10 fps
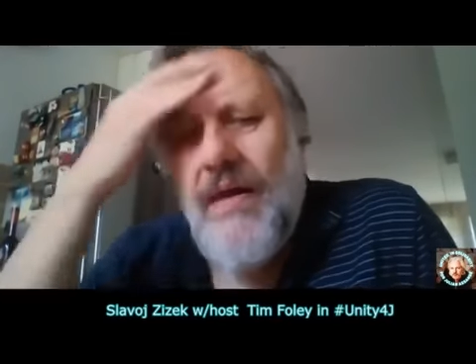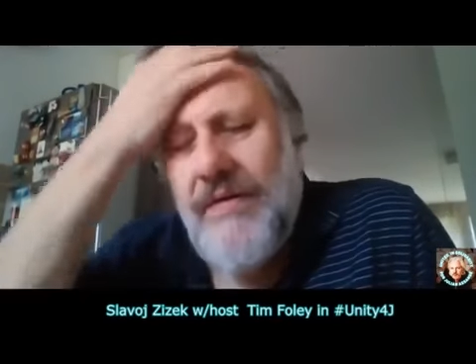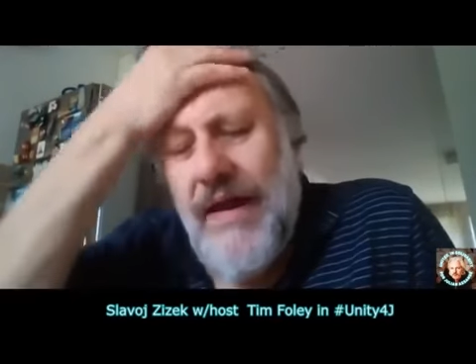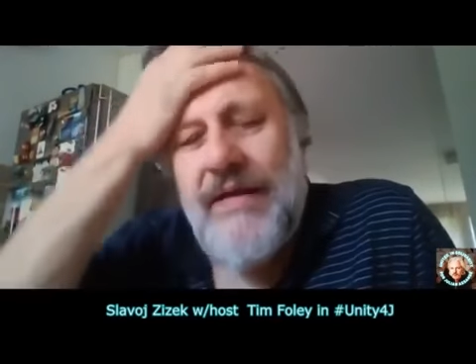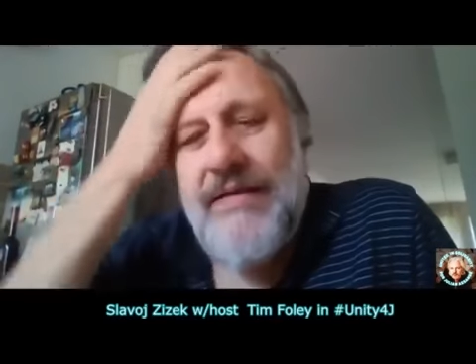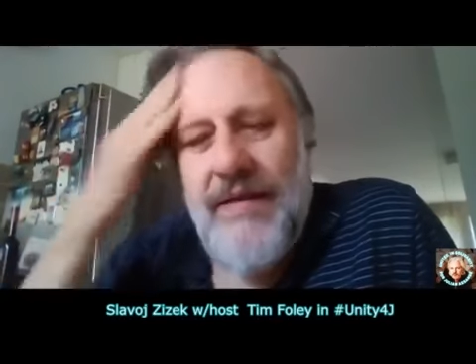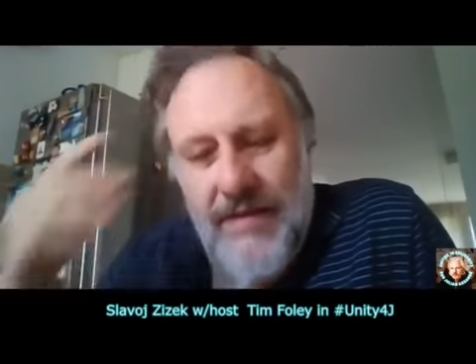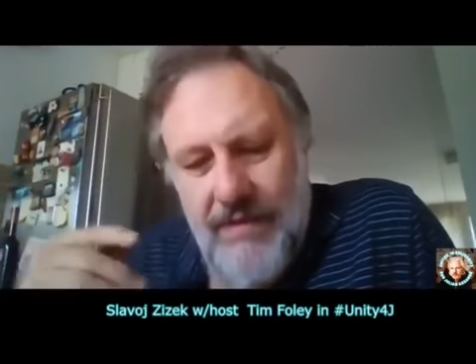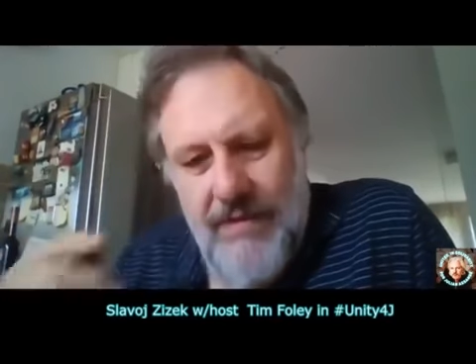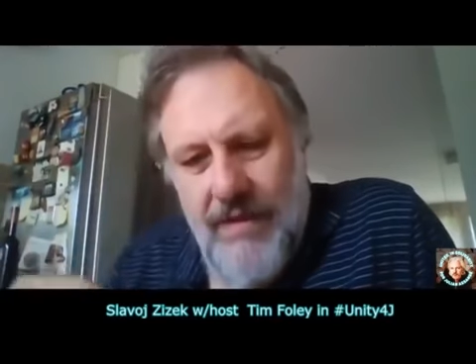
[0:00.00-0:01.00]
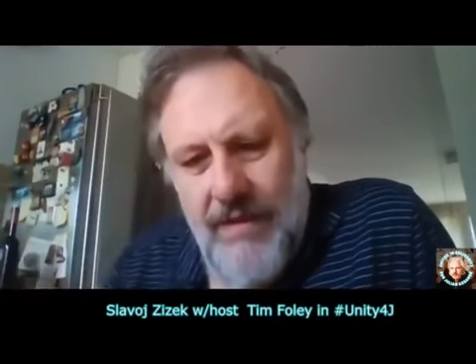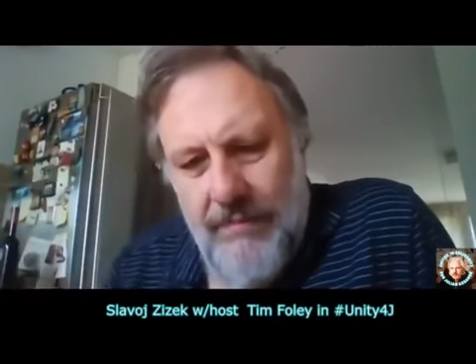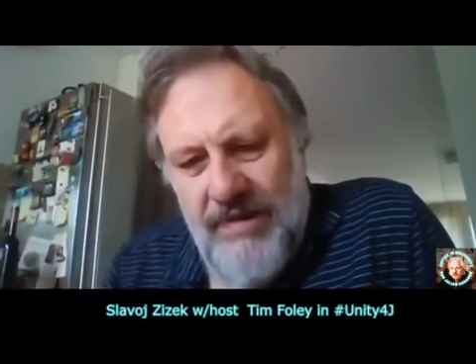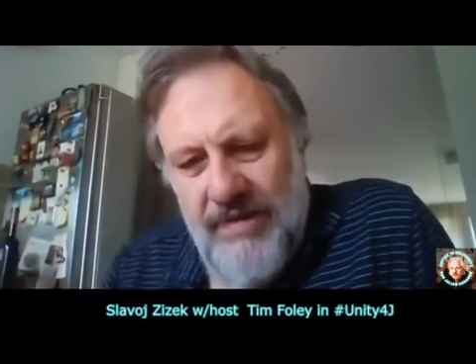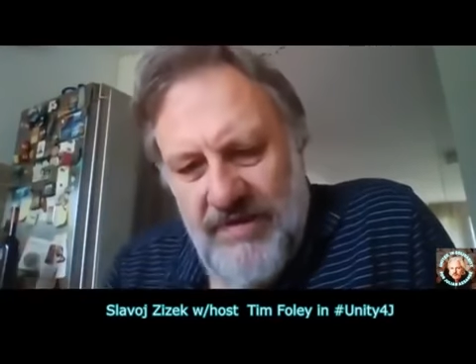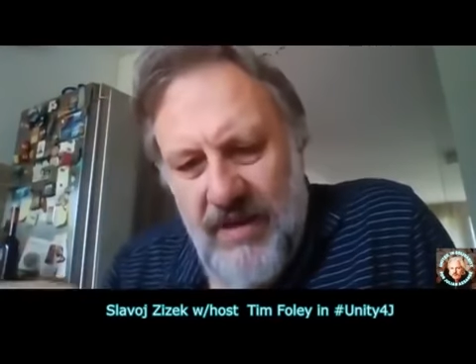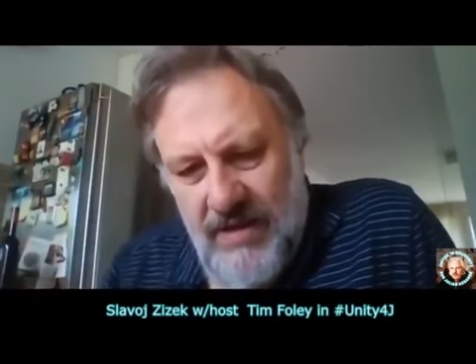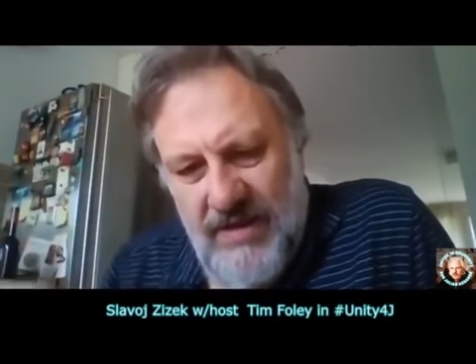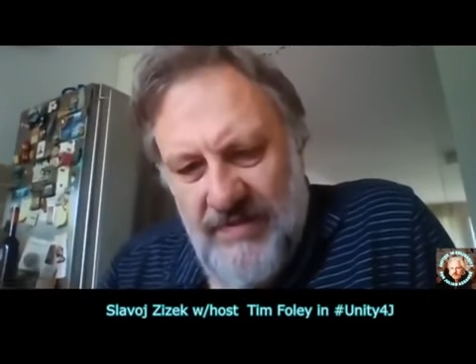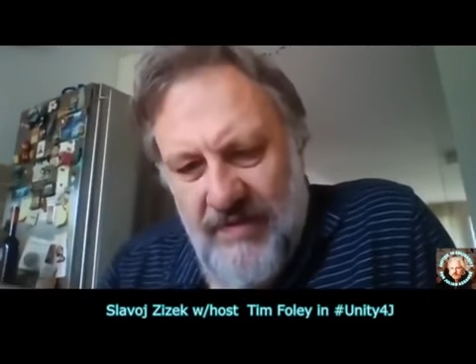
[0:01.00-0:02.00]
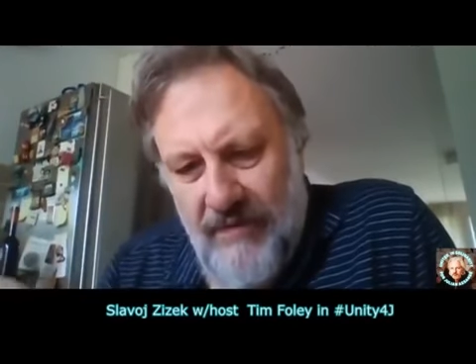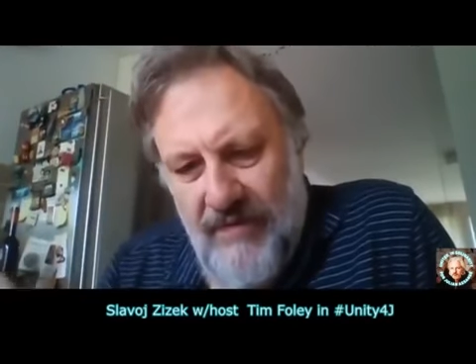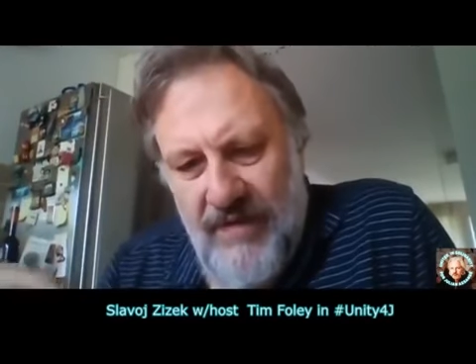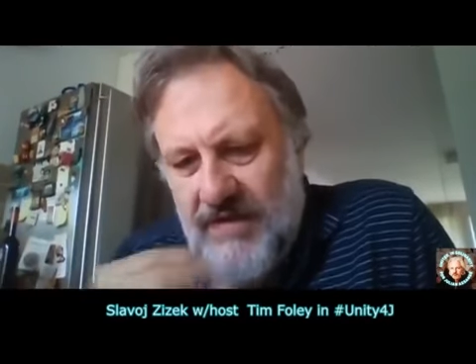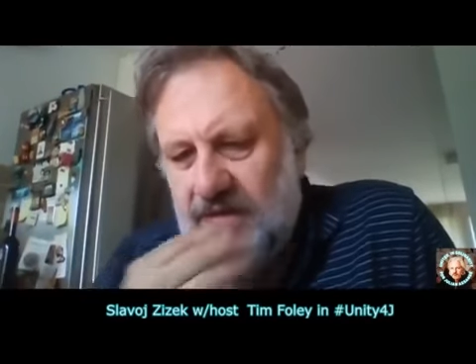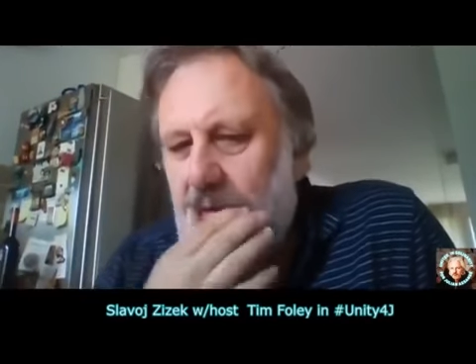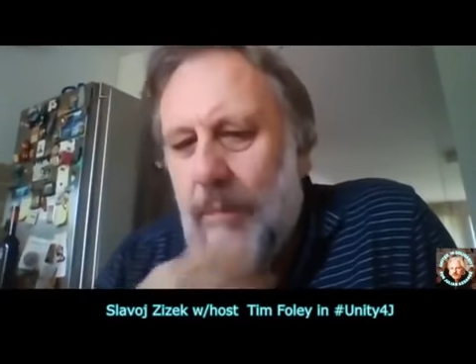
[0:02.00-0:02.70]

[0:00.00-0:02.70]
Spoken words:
that British Secret Service is